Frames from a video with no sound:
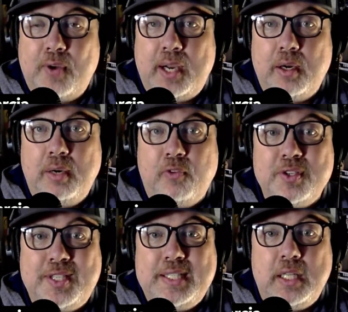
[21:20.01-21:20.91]
record,
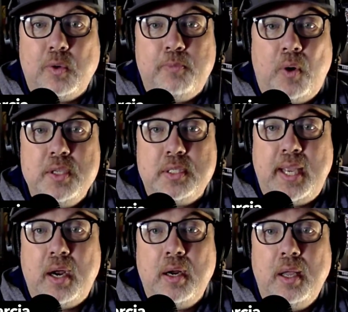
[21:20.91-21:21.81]
for 63 points.
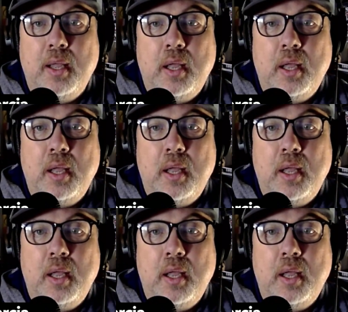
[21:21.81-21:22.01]
They are